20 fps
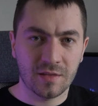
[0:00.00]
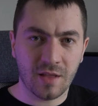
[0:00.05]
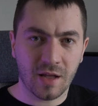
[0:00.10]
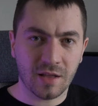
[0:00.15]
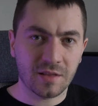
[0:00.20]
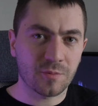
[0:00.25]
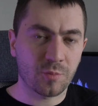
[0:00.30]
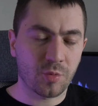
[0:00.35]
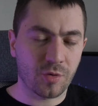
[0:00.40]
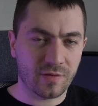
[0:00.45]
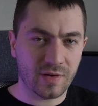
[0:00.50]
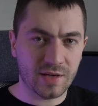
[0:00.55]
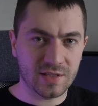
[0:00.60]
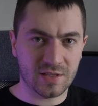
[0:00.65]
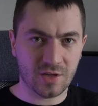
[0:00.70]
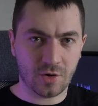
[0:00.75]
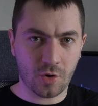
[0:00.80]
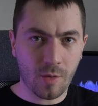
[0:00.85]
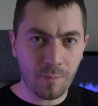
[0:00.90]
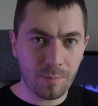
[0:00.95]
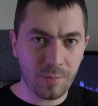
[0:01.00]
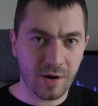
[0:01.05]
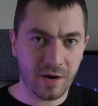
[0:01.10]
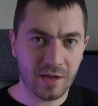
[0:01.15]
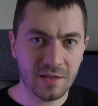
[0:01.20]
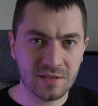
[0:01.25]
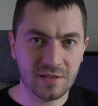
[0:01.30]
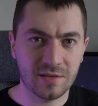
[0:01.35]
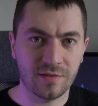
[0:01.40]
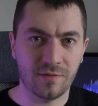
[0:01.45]
that provides a
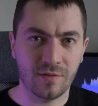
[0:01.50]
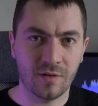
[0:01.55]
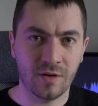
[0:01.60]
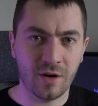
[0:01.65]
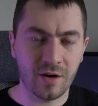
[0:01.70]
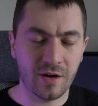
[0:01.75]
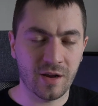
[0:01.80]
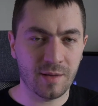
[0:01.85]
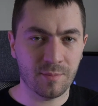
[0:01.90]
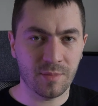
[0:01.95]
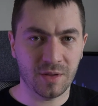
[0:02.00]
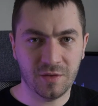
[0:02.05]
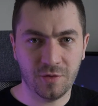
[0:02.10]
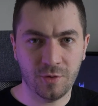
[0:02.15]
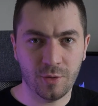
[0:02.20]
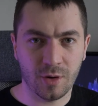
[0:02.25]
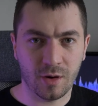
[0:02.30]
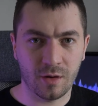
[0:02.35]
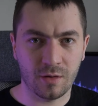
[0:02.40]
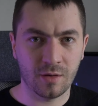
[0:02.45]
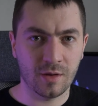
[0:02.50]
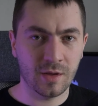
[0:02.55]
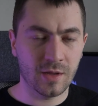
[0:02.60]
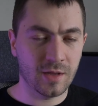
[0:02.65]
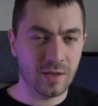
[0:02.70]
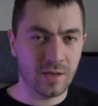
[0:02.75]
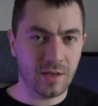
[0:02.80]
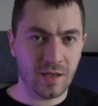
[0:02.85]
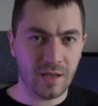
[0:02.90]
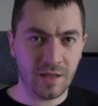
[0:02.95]
comprehensive learning material.
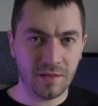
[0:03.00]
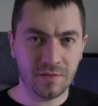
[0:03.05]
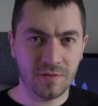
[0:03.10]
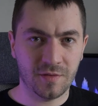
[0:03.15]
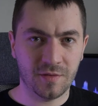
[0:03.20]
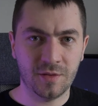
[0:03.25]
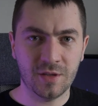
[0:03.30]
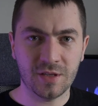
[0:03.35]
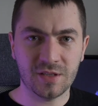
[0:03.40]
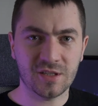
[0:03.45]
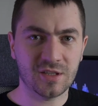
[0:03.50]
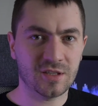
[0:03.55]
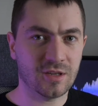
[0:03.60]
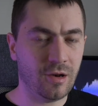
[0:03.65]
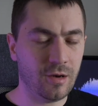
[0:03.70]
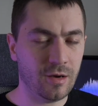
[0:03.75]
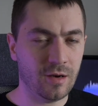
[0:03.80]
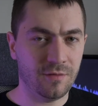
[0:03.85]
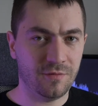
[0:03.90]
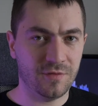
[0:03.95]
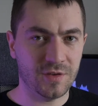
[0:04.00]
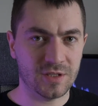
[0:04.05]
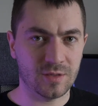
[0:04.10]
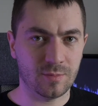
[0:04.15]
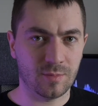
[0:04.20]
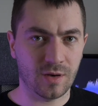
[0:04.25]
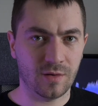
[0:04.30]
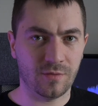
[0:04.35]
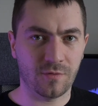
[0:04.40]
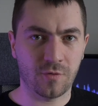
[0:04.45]
And this is clearly visible